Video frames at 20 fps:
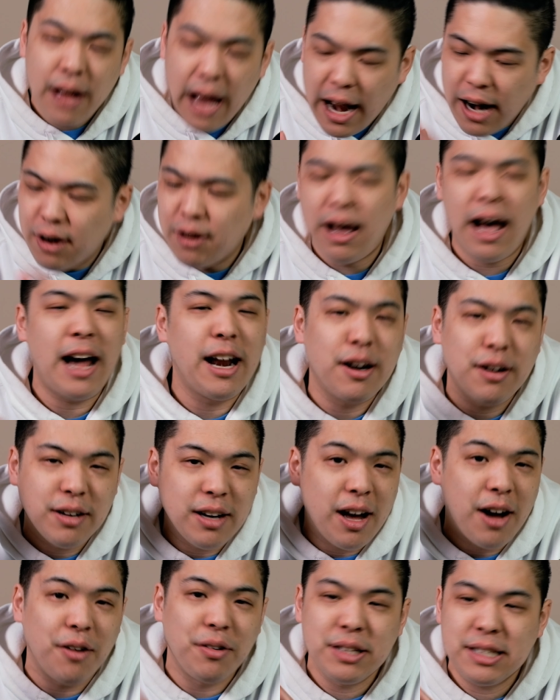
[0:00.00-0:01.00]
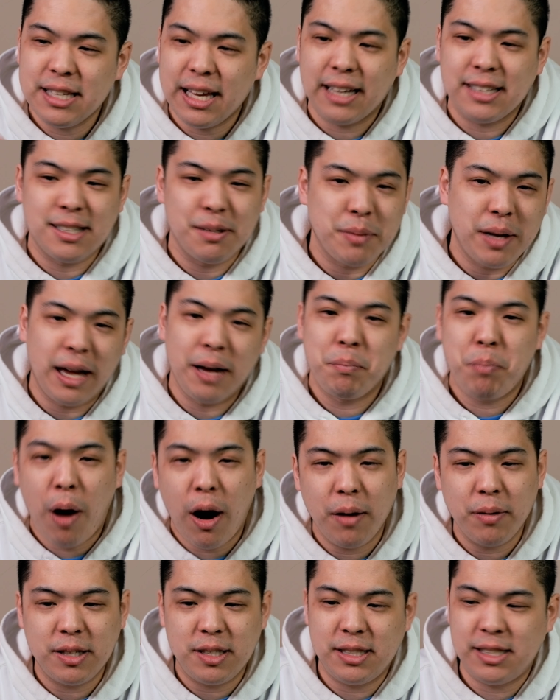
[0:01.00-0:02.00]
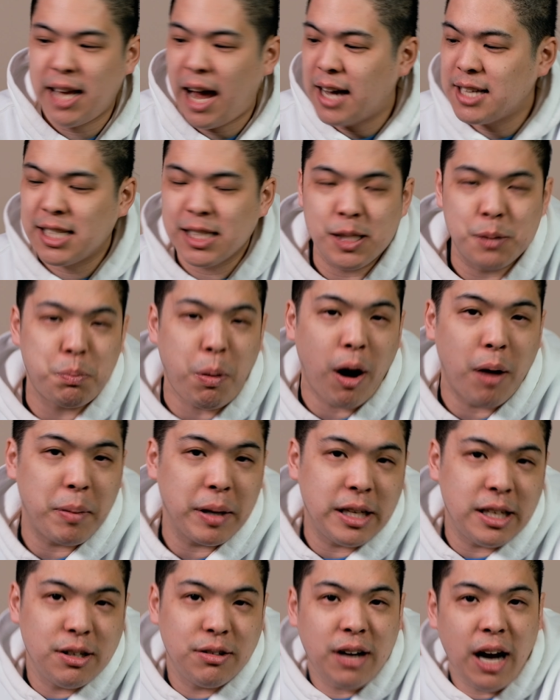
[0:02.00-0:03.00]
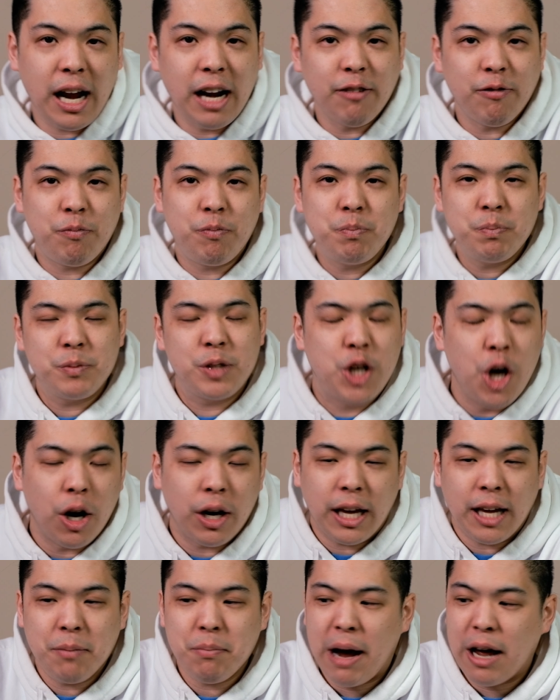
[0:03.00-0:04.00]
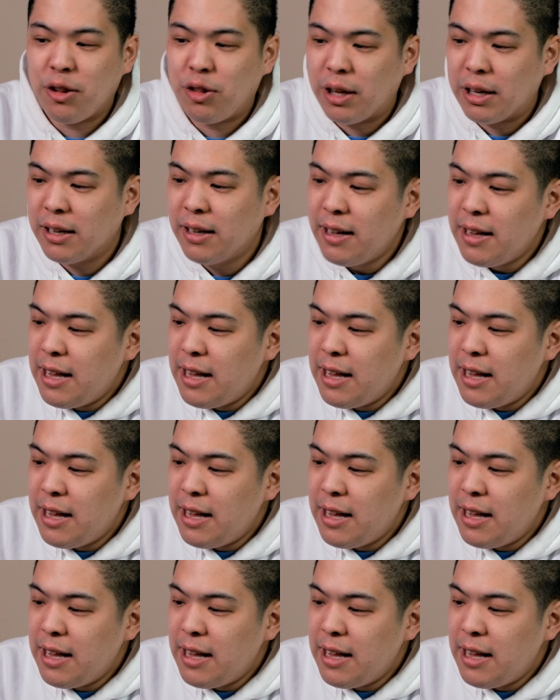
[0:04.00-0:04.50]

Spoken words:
I don't know. It's like something like Texas barbecue kind of cooking method.